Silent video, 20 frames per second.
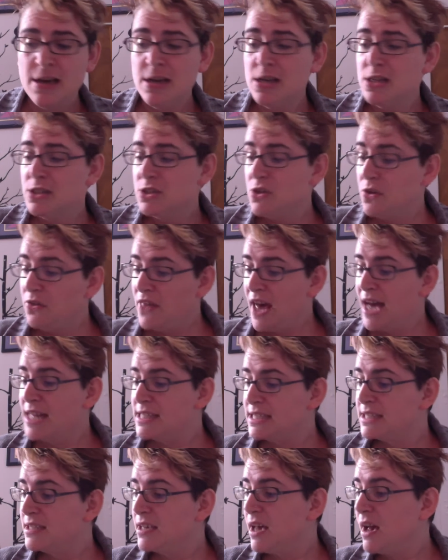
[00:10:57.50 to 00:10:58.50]
So
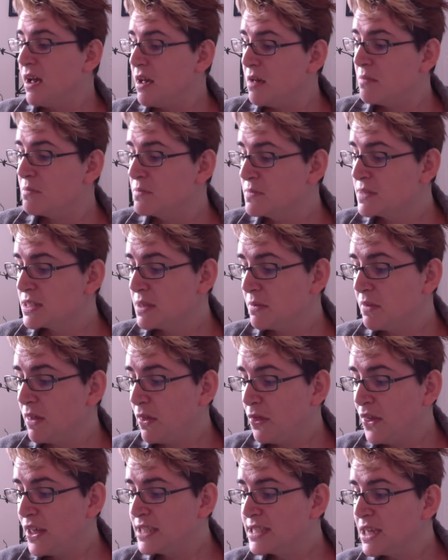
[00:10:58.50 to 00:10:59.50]
that's some of
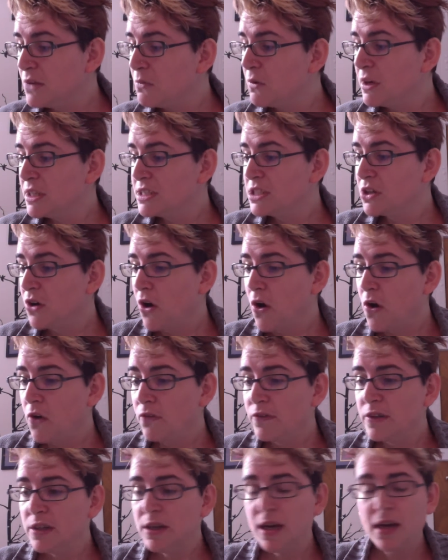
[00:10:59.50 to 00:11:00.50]
the things I wanted to go
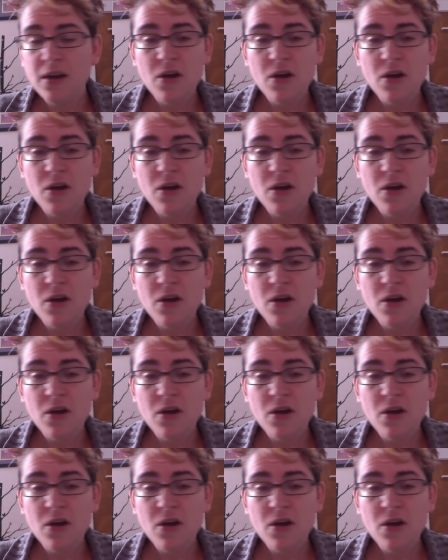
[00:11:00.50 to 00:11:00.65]
over, and